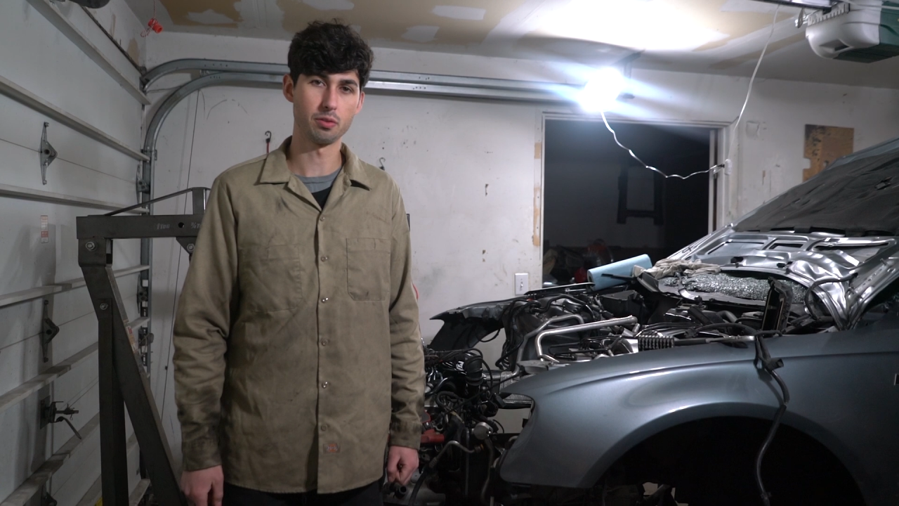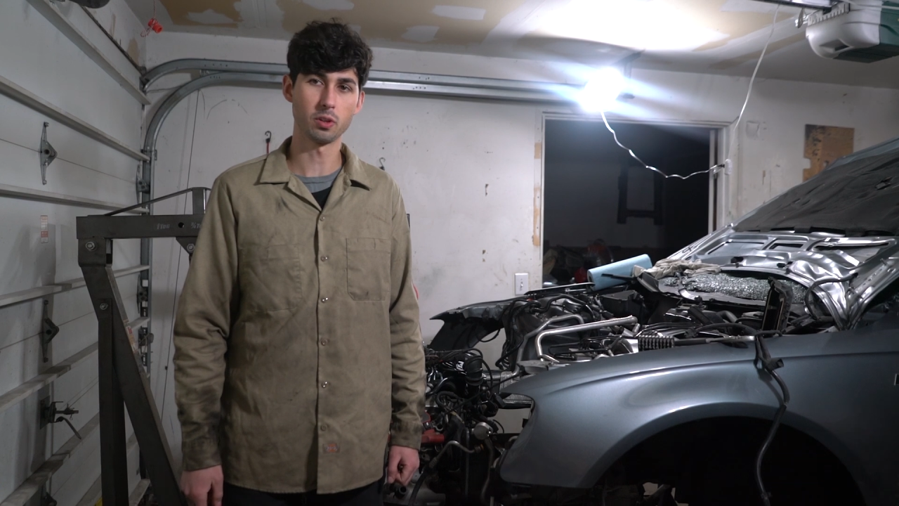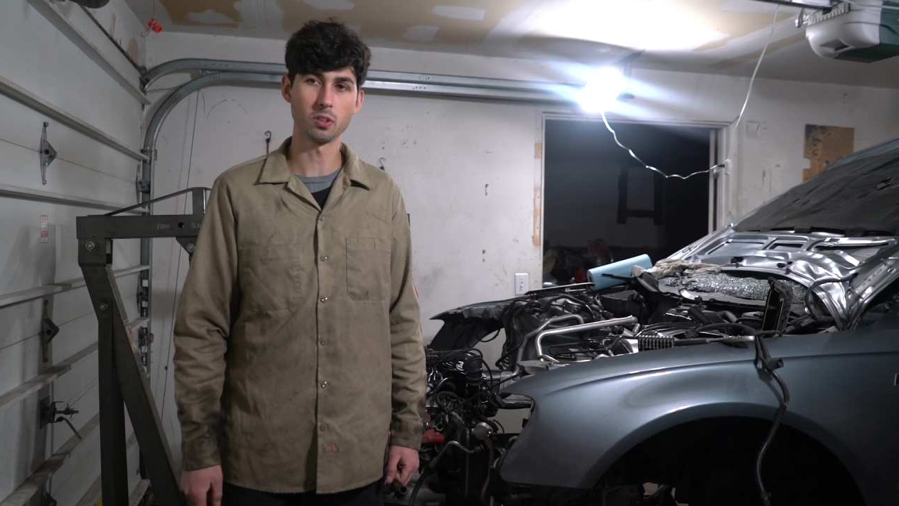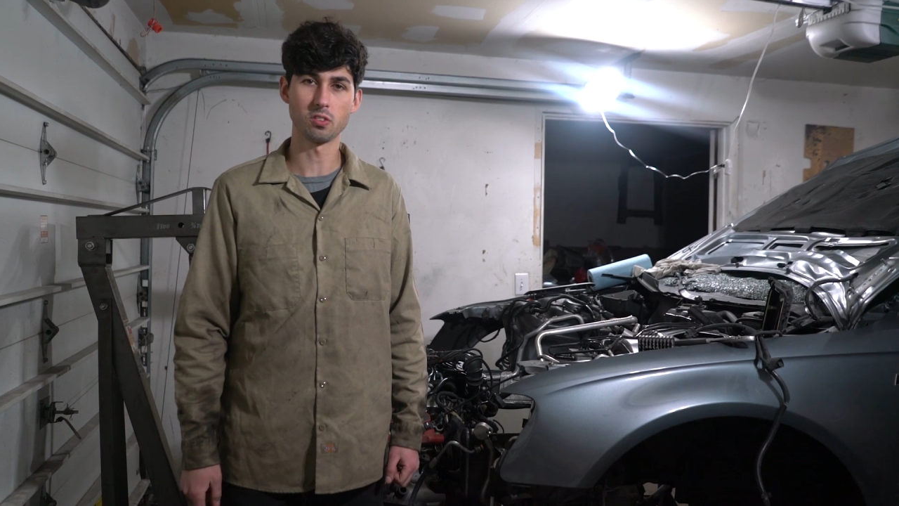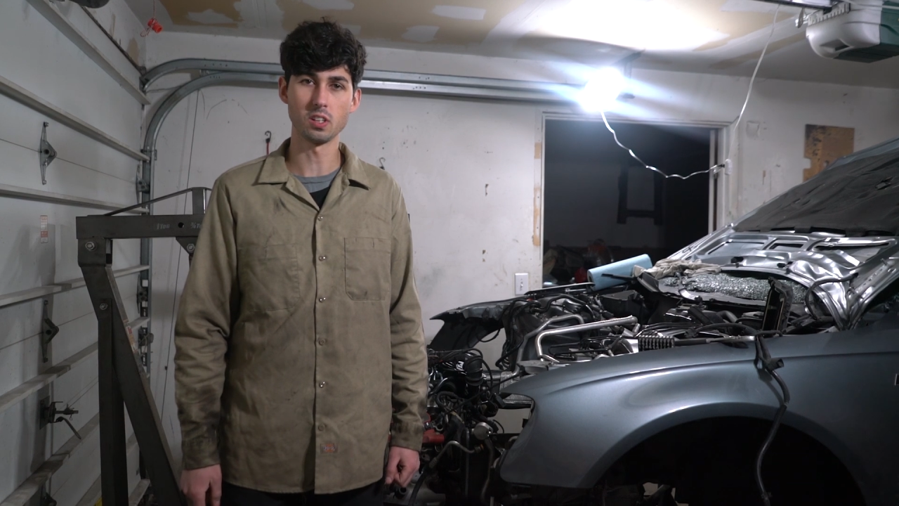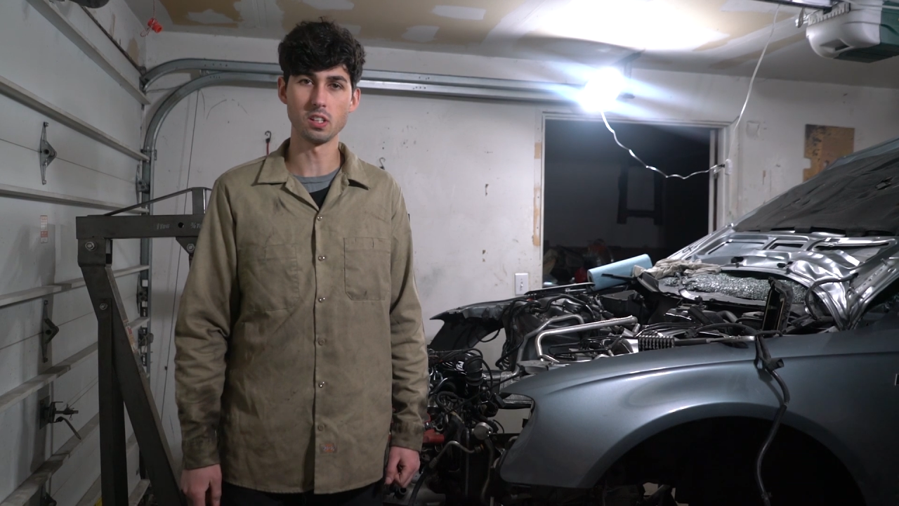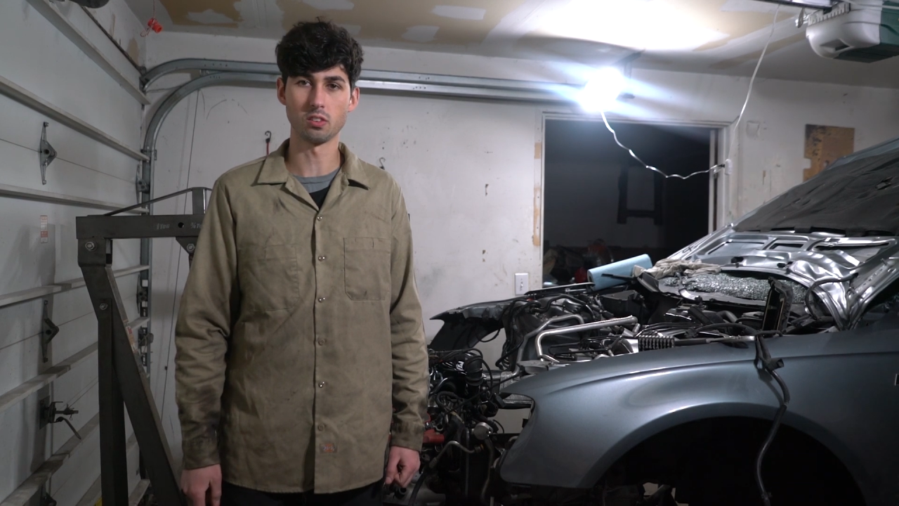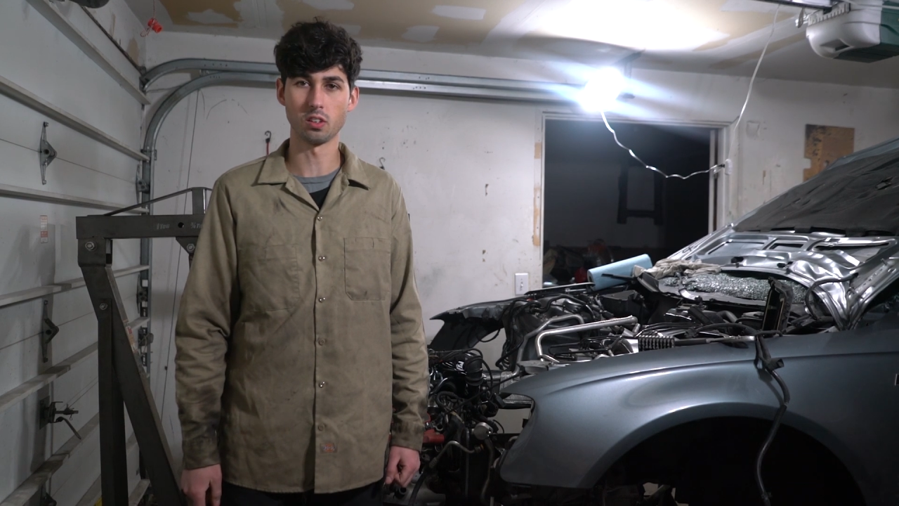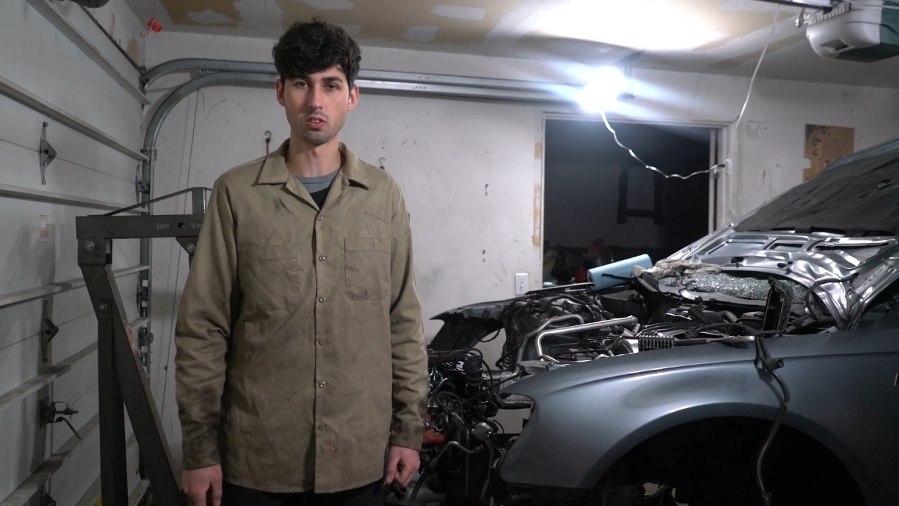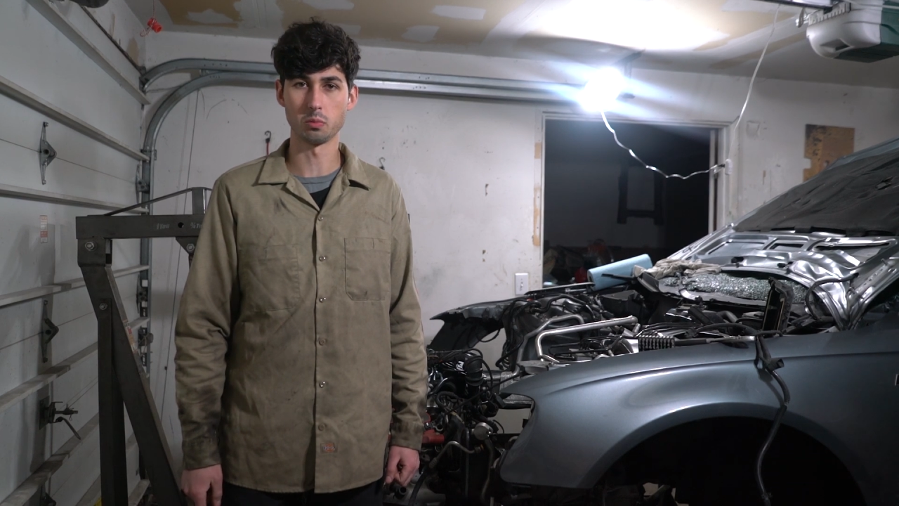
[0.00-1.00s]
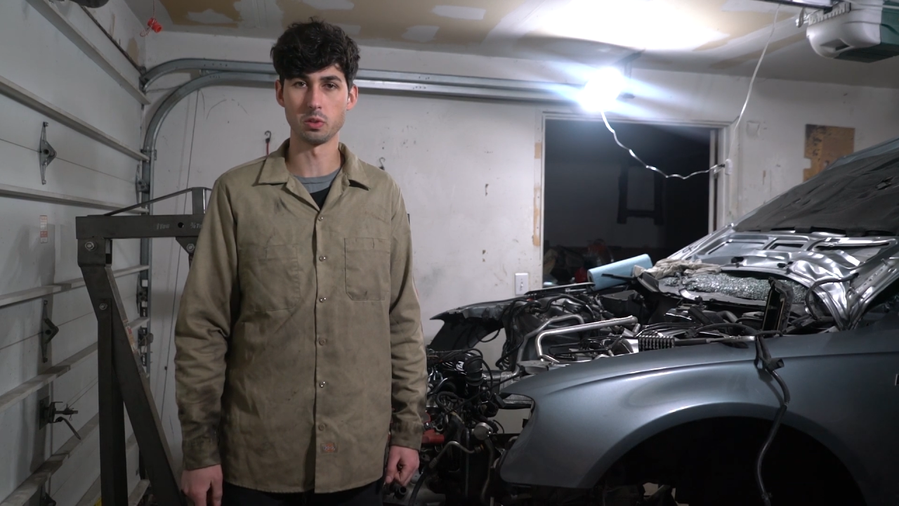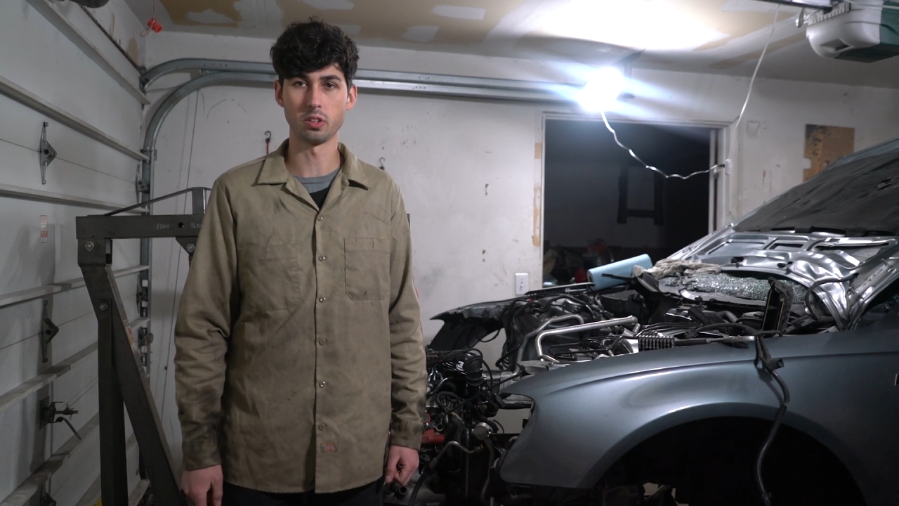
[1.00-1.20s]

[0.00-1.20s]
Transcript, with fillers: the front seats and some